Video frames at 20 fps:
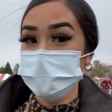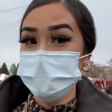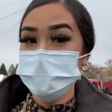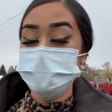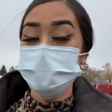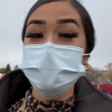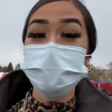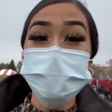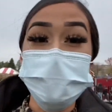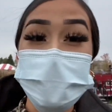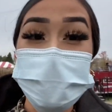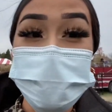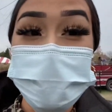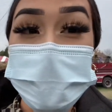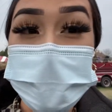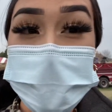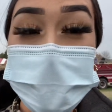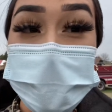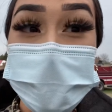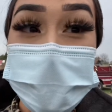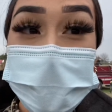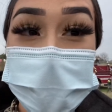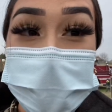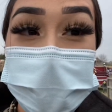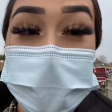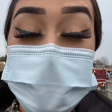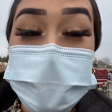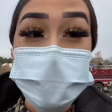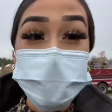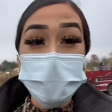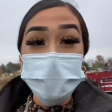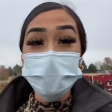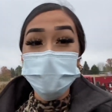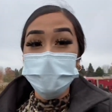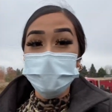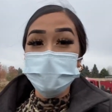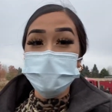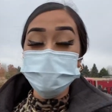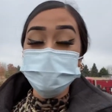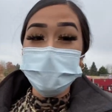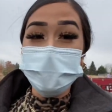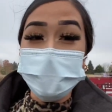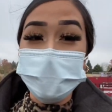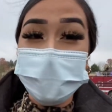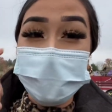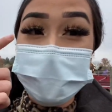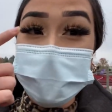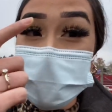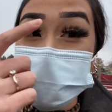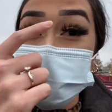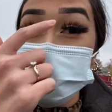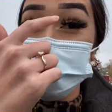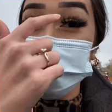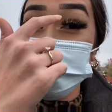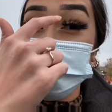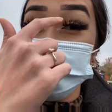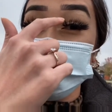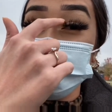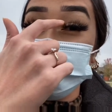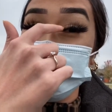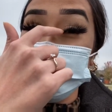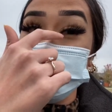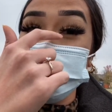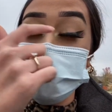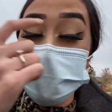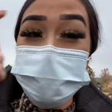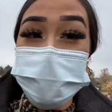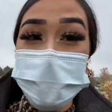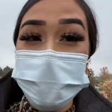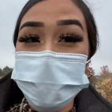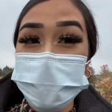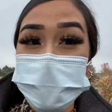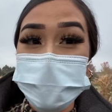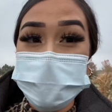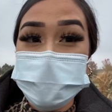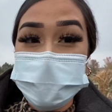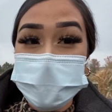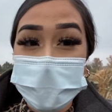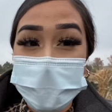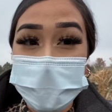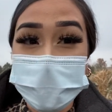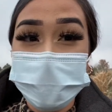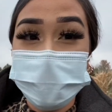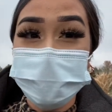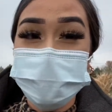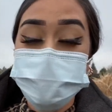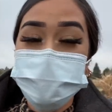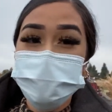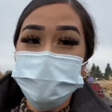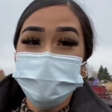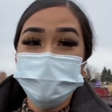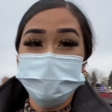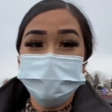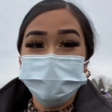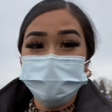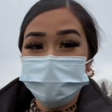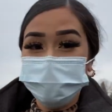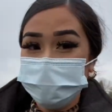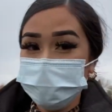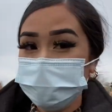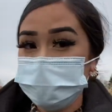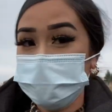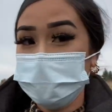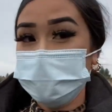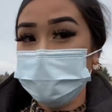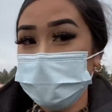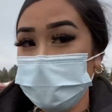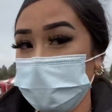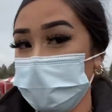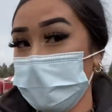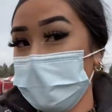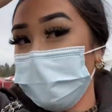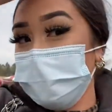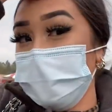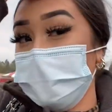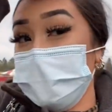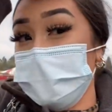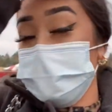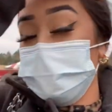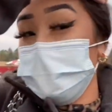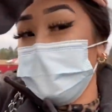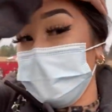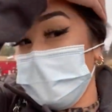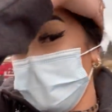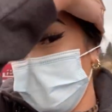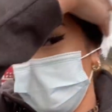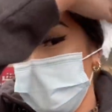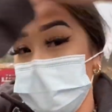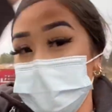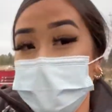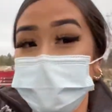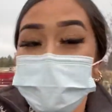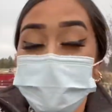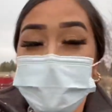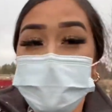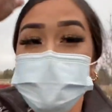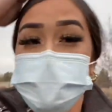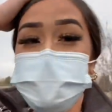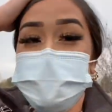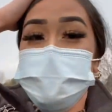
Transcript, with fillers: Dude, my freaking, it's so windy, my eyelash already freaking came off on the side. But I'm like, whatever. Look at my hair, it's all messy.